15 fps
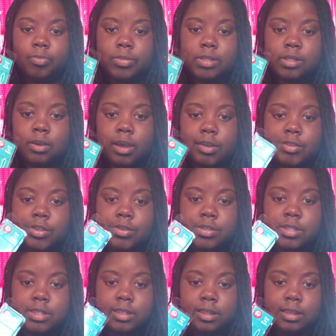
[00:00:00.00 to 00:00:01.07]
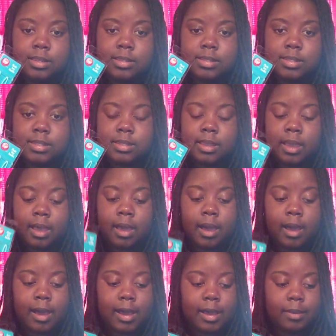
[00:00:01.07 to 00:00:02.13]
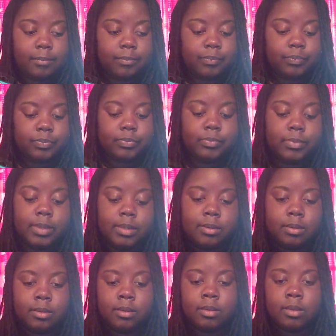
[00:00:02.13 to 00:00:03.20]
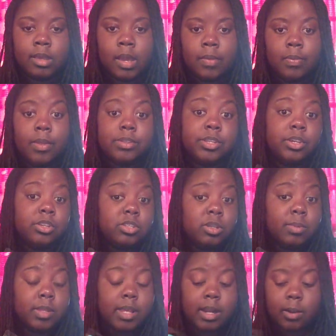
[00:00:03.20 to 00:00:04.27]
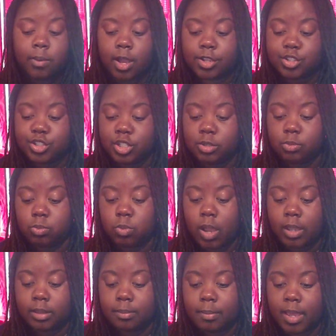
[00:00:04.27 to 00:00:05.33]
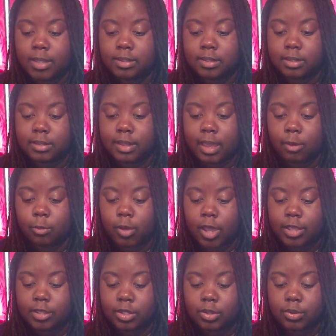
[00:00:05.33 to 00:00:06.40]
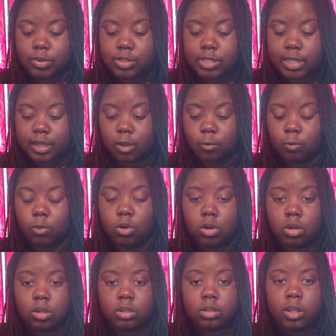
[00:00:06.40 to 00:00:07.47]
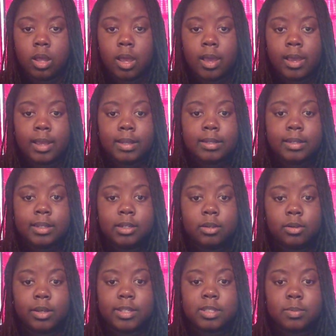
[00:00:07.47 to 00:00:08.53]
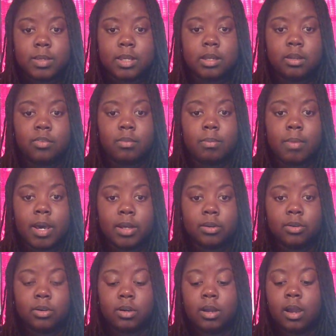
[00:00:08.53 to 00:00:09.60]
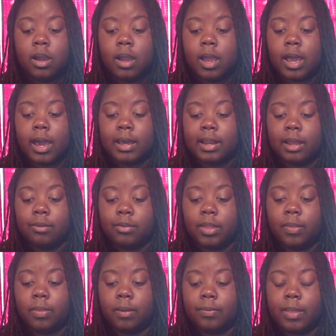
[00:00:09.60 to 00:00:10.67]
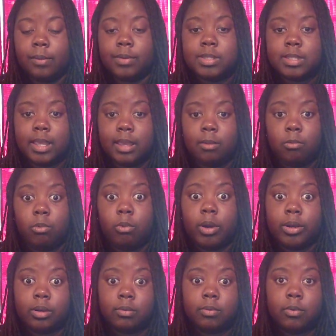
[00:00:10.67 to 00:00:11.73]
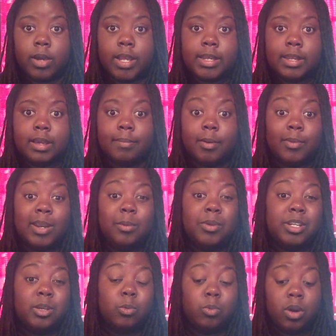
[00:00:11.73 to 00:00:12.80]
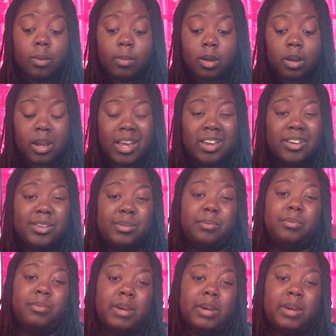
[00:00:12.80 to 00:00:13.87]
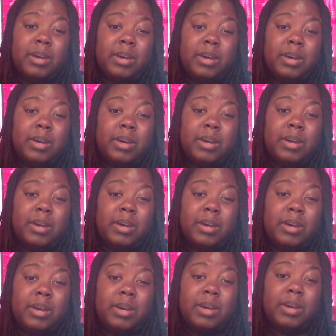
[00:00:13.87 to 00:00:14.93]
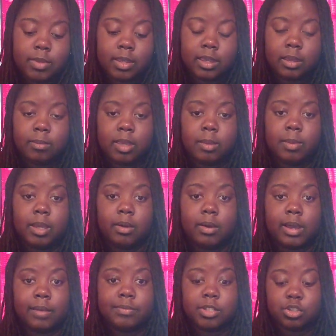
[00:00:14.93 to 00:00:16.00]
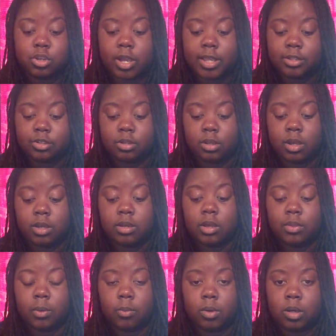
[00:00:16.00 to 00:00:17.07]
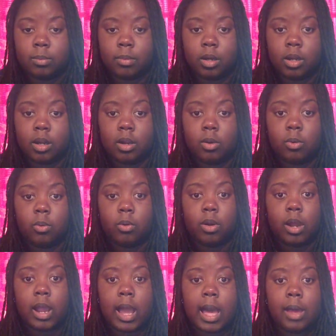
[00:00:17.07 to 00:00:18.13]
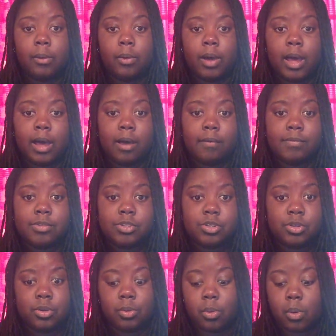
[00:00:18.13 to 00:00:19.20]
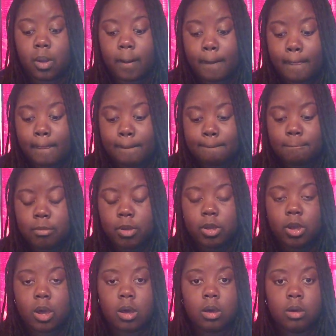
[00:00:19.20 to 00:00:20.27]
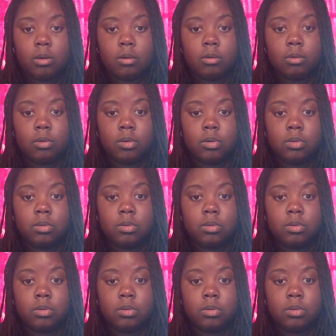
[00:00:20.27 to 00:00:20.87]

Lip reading: So I'll use these. There's a YouTuber that I watch. He recommended that I use like a wool needle. It's made out of metal, and I really thought that was a wonderful idea. But when I went to Walmart, I couldn't find them. So I'm thinking maybe I'll have to try another Walmart, or I will have to go